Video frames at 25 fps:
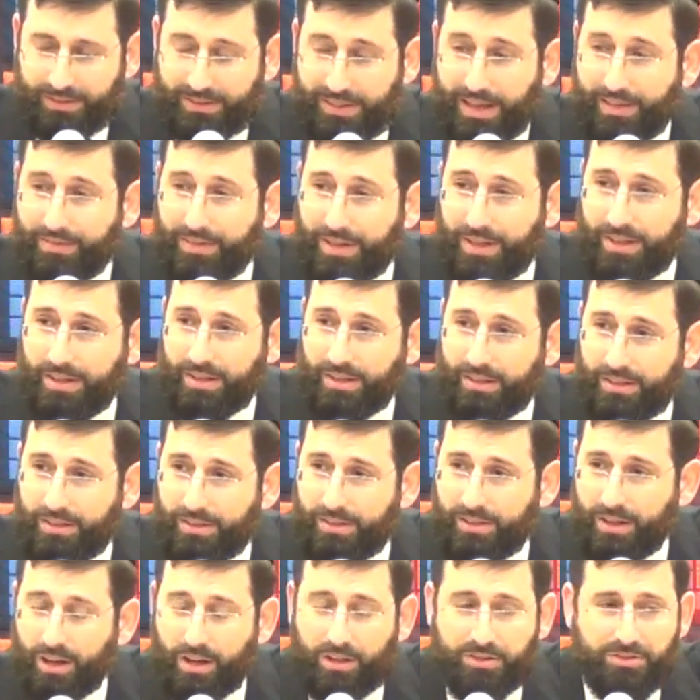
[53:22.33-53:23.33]

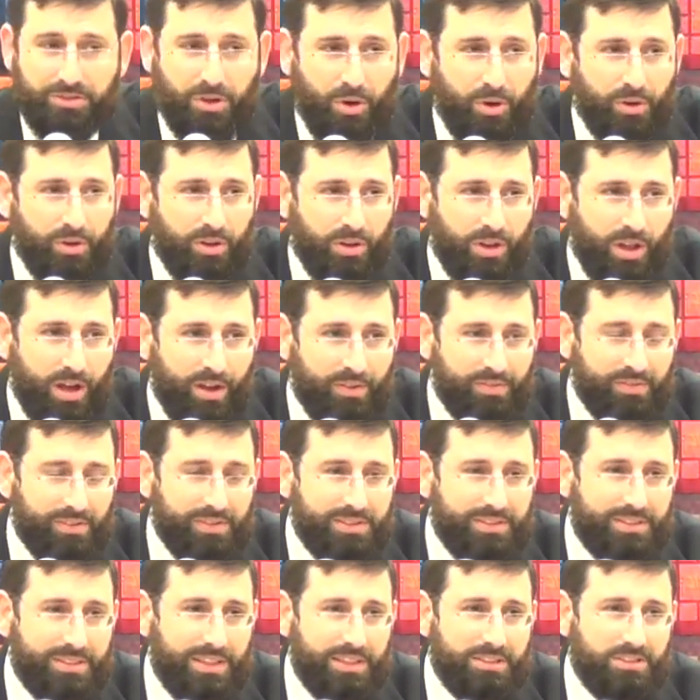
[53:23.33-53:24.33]
Seven. A total
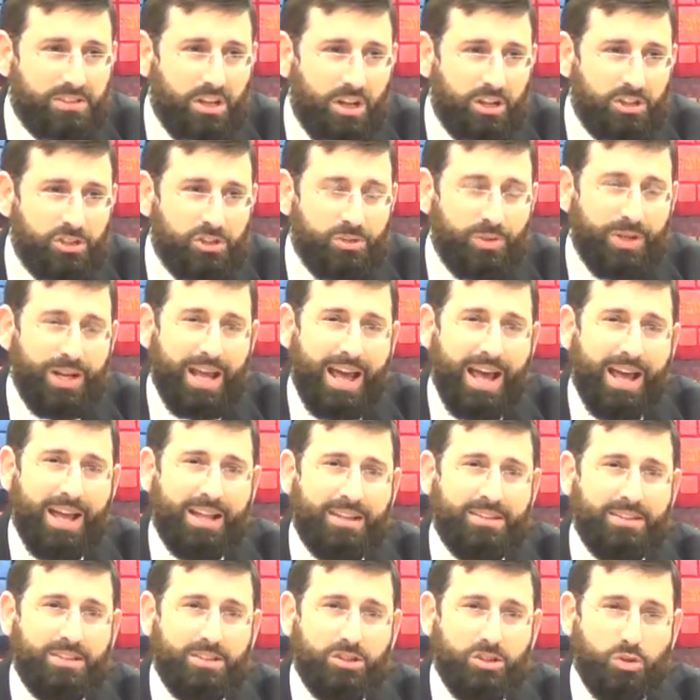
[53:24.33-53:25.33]
of six
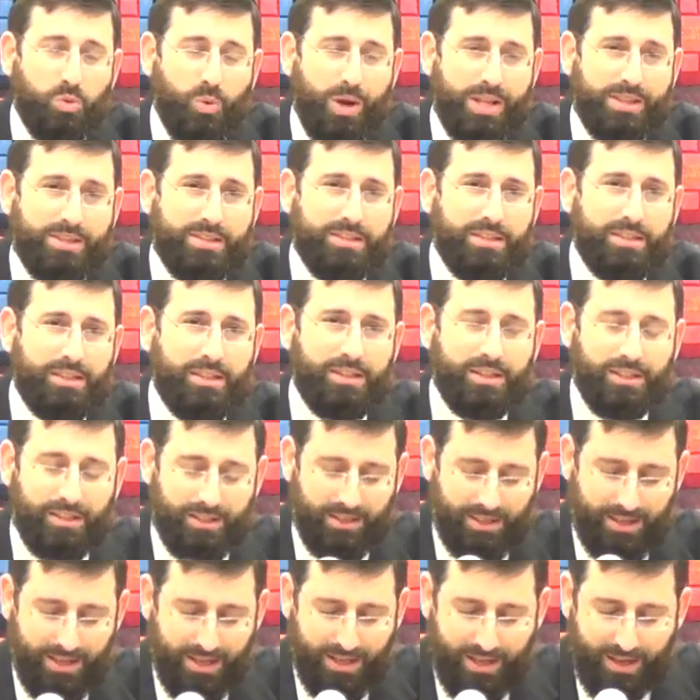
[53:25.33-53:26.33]
hundred
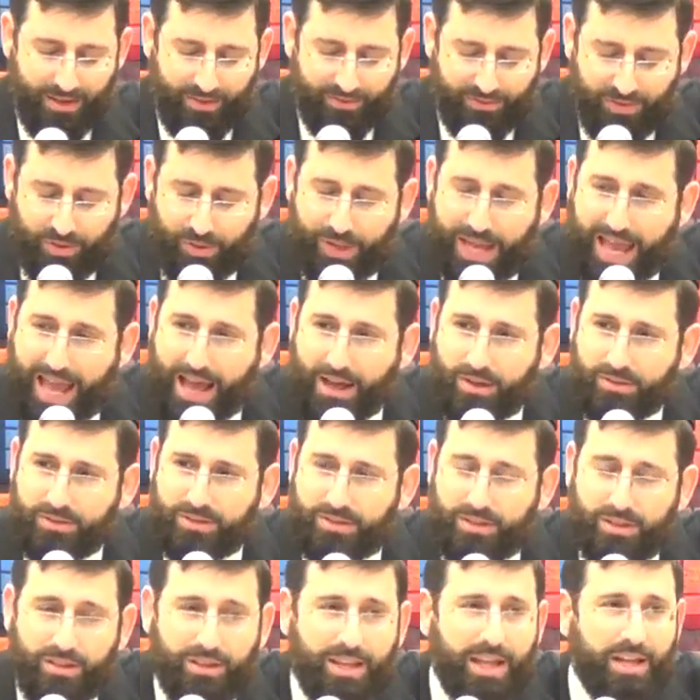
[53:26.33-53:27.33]
twenty. If you
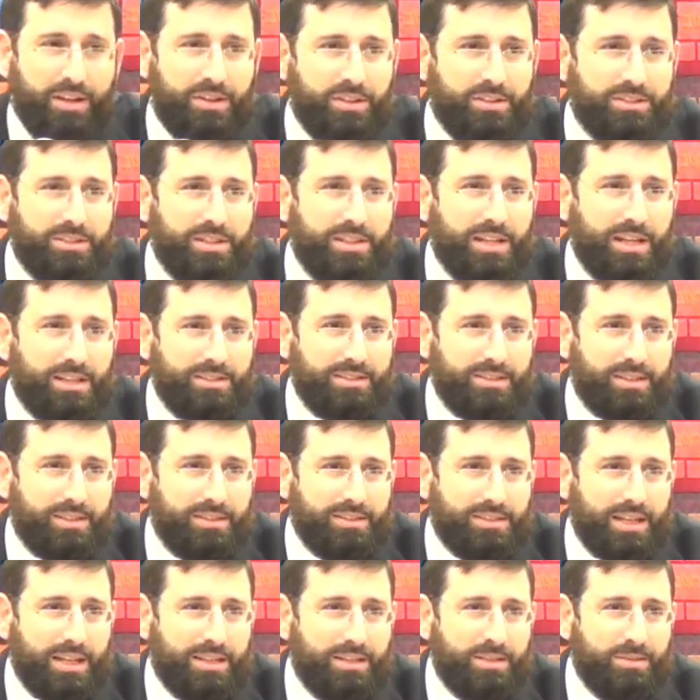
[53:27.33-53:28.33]
count the letters in the
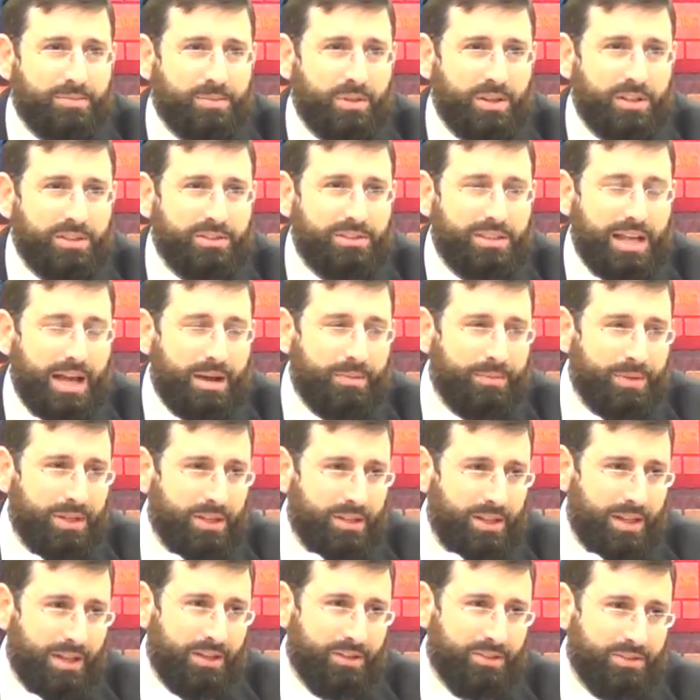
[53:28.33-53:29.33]
Aser HaDibros, how
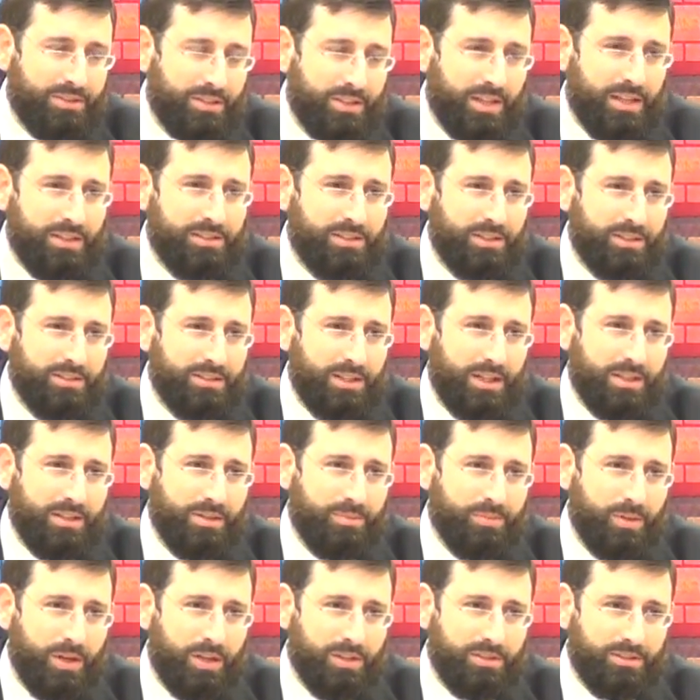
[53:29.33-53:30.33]
many letters in the Aser
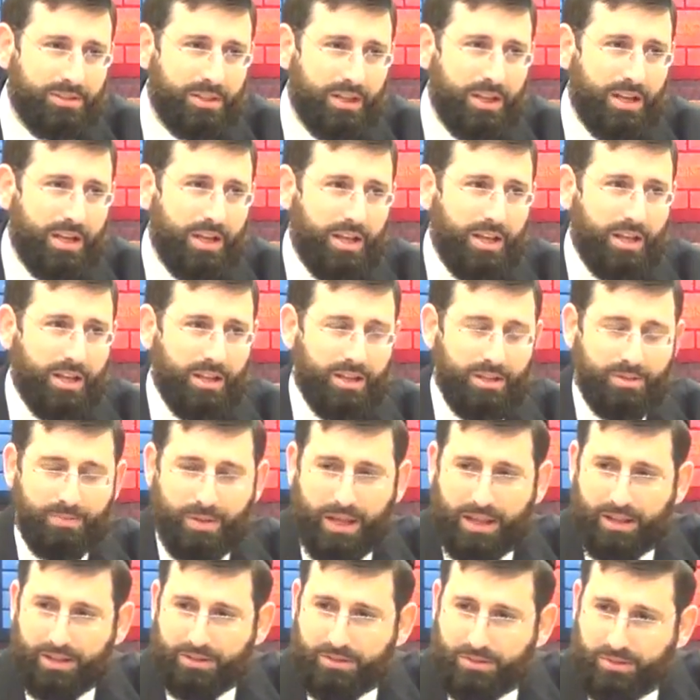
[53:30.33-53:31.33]
HaDibros?
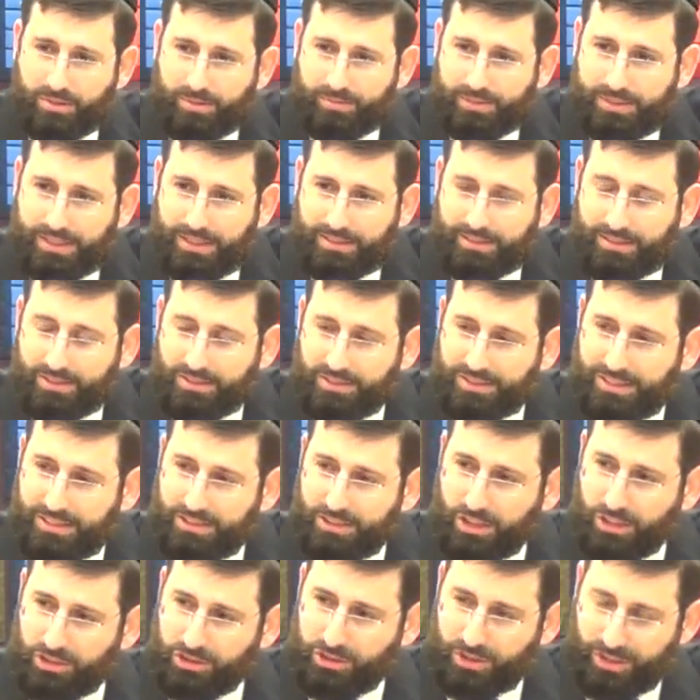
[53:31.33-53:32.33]
The Balaturim says there's
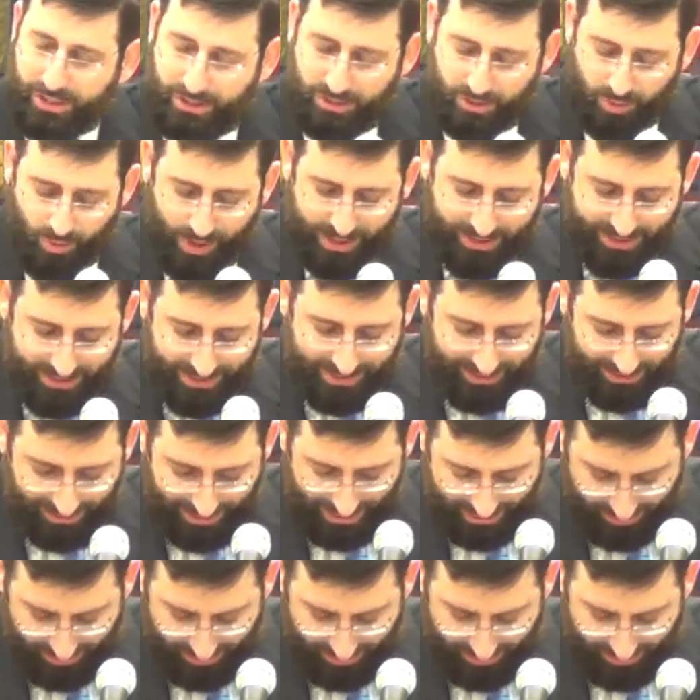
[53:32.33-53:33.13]
six hundred twenty